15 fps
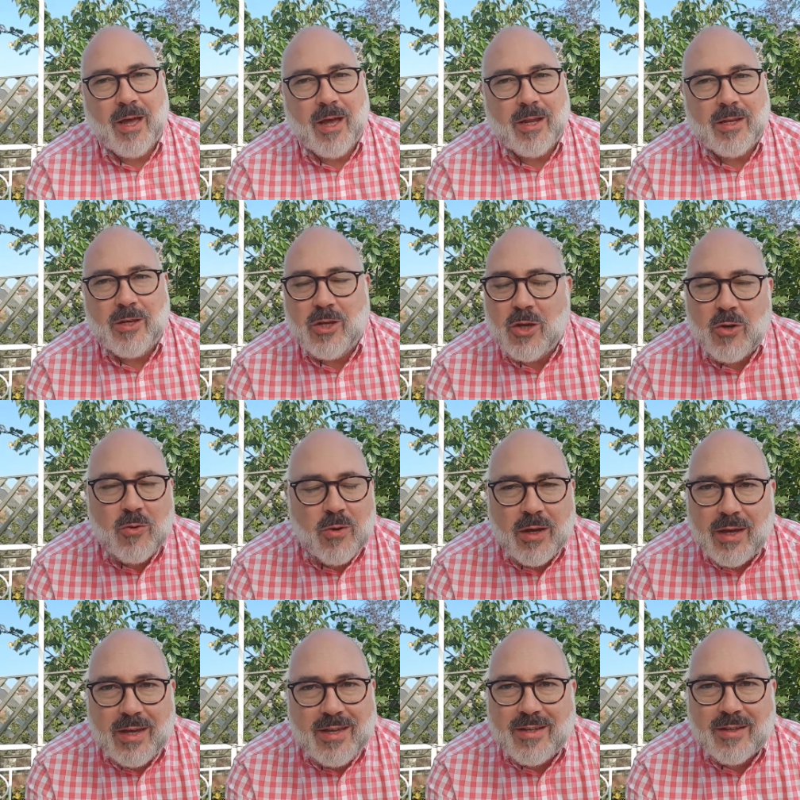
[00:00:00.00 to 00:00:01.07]
a new
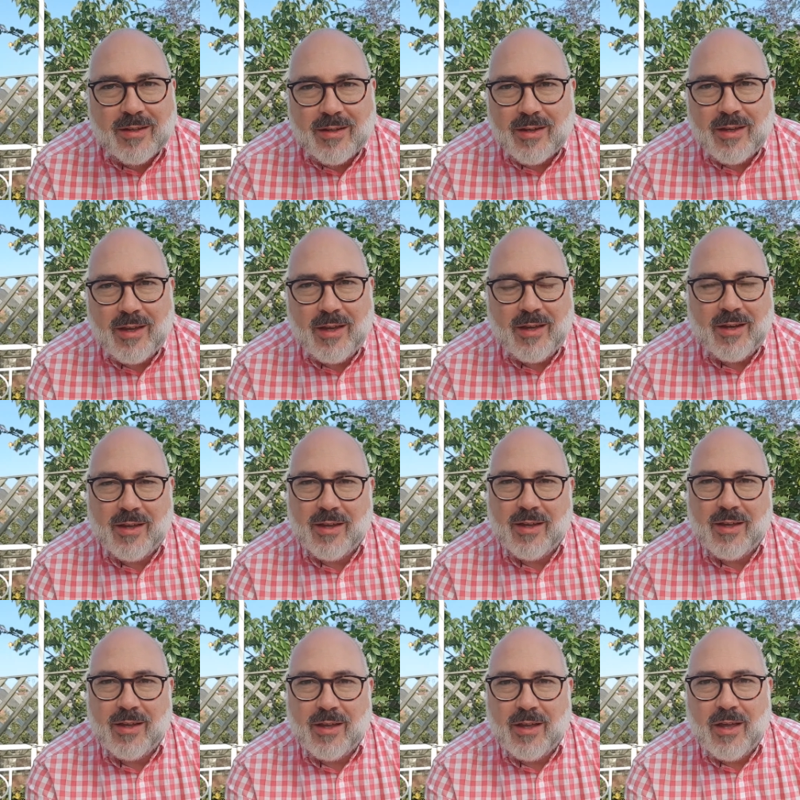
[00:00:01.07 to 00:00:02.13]
Eden, in a,
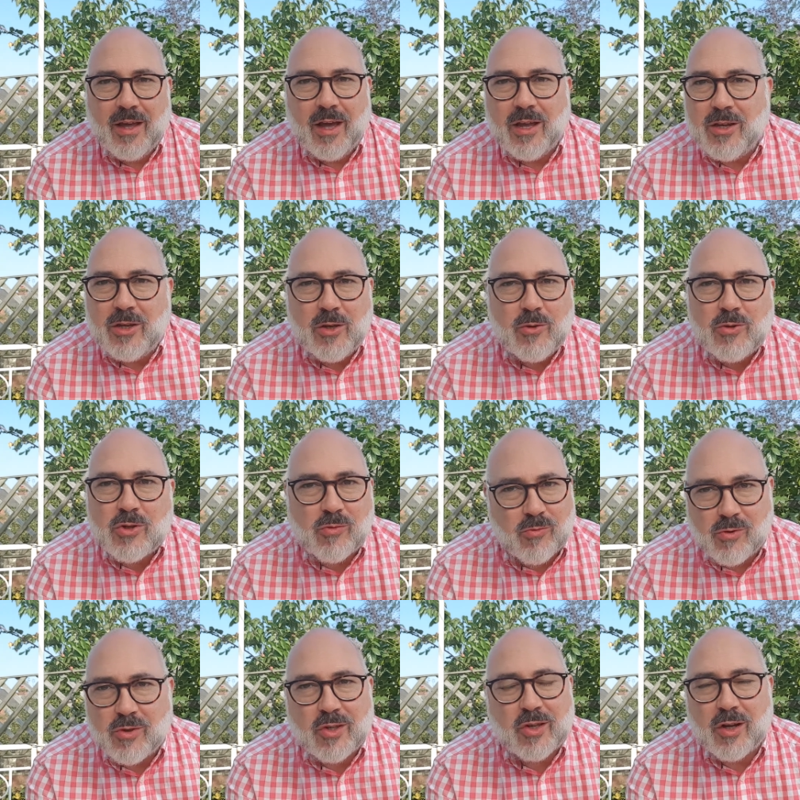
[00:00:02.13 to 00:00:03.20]
a new
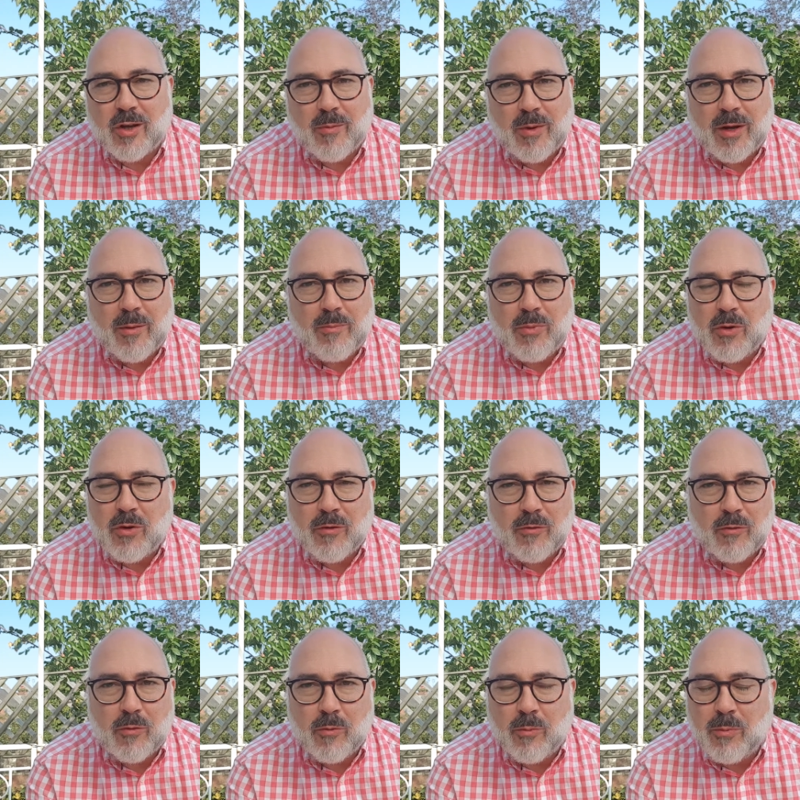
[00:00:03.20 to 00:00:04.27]
Jerusalem, in a
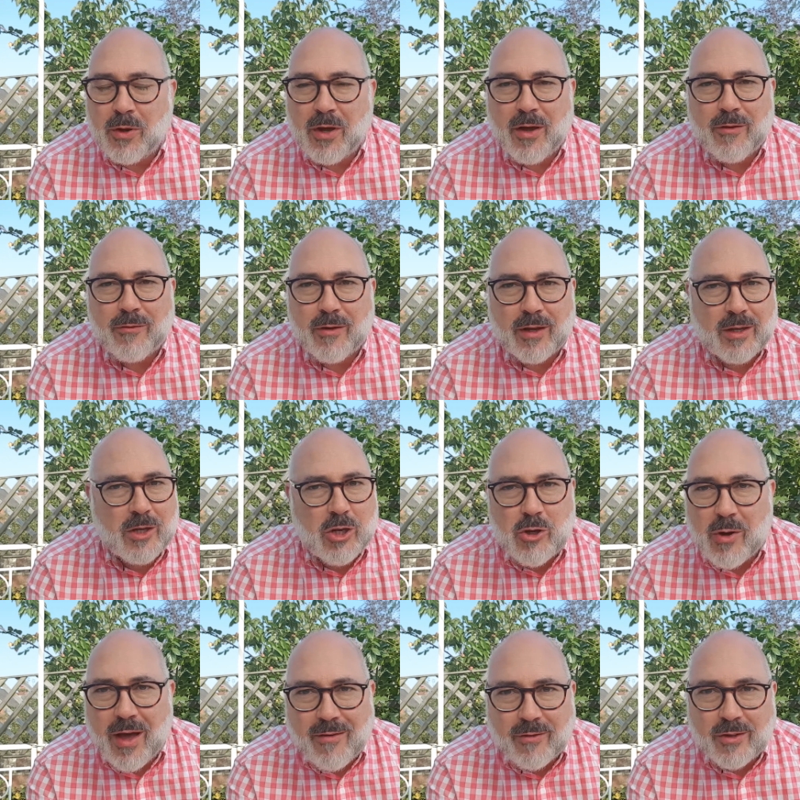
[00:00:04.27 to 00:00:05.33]
beautiful, perfect new
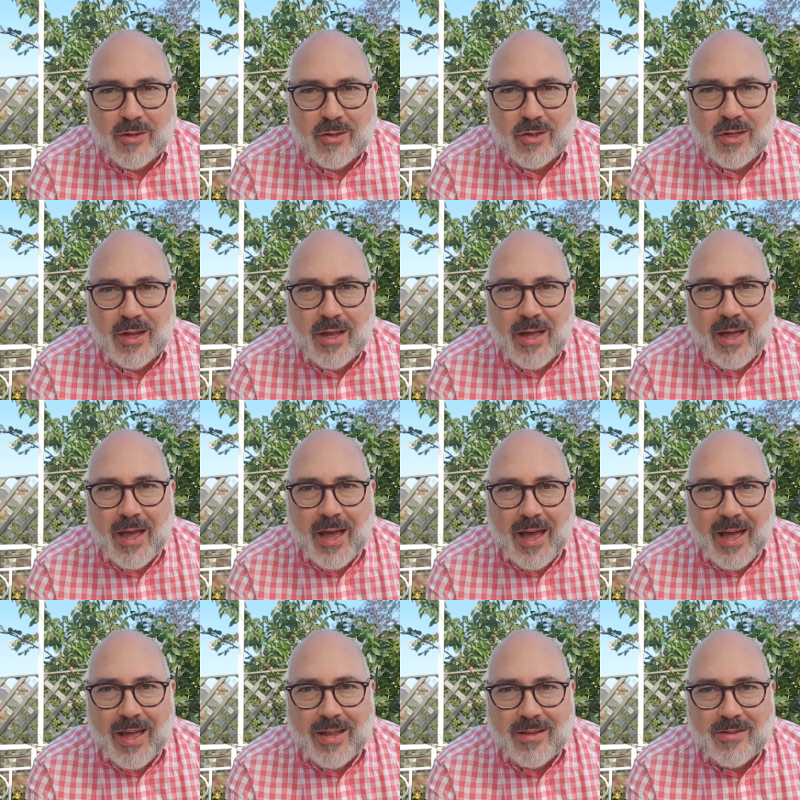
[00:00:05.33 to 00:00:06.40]
heavens
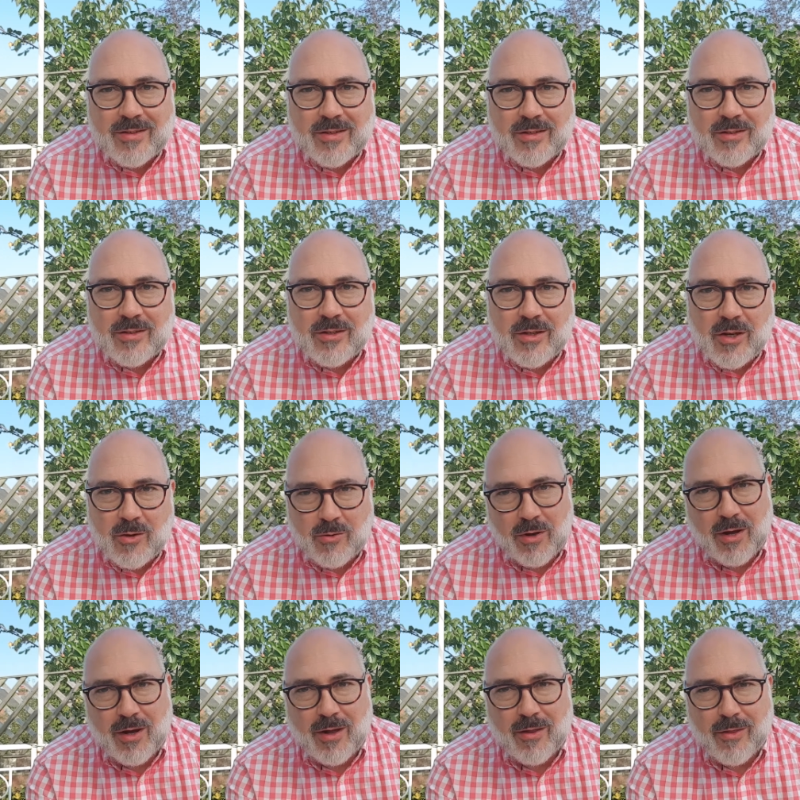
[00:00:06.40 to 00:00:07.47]
and new
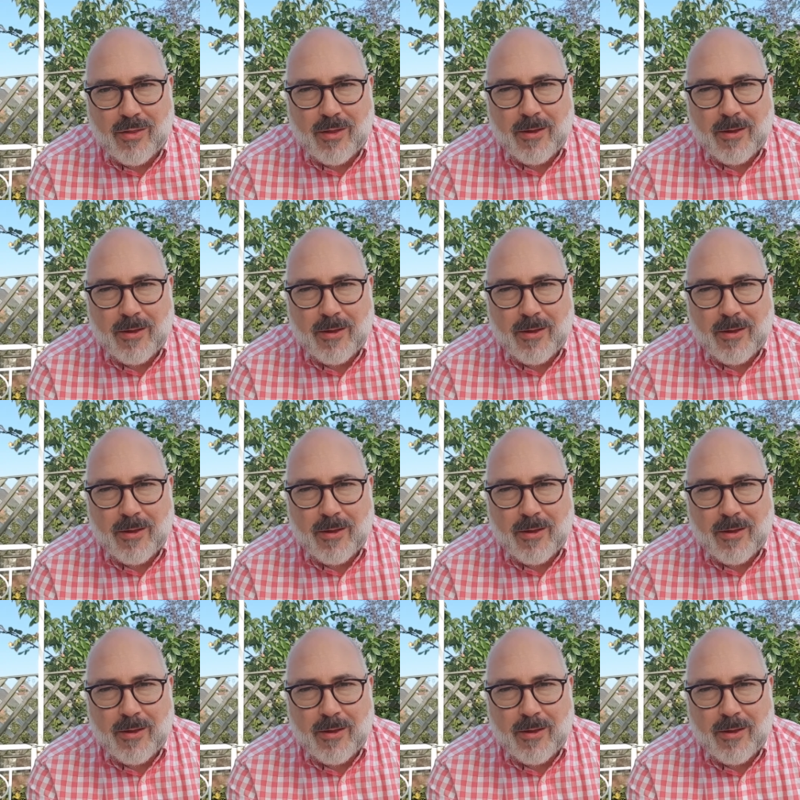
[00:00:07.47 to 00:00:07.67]
earth.